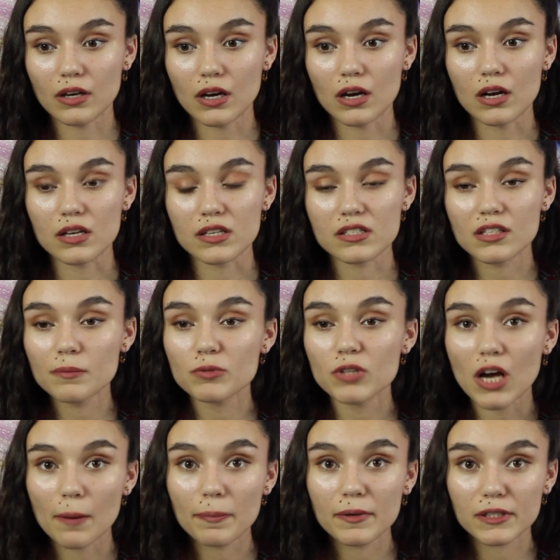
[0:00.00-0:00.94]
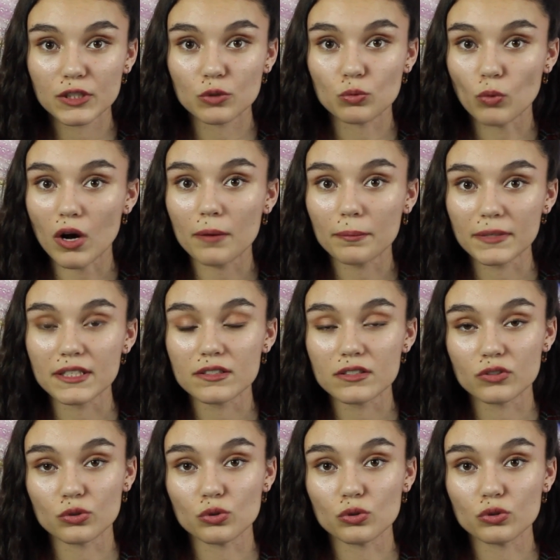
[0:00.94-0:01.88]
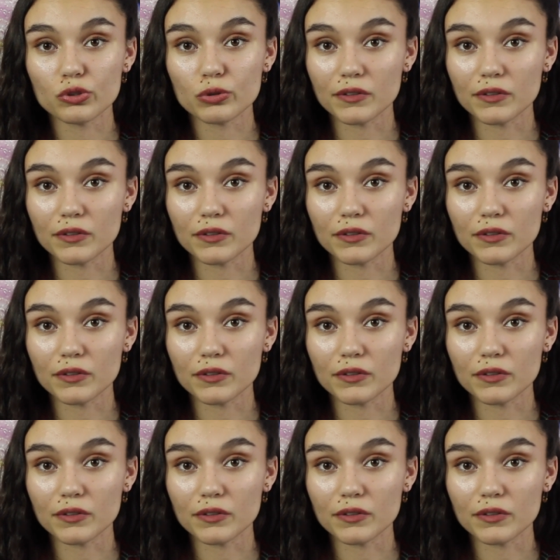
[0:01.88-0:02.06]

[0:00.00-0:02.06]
subtopic you want me to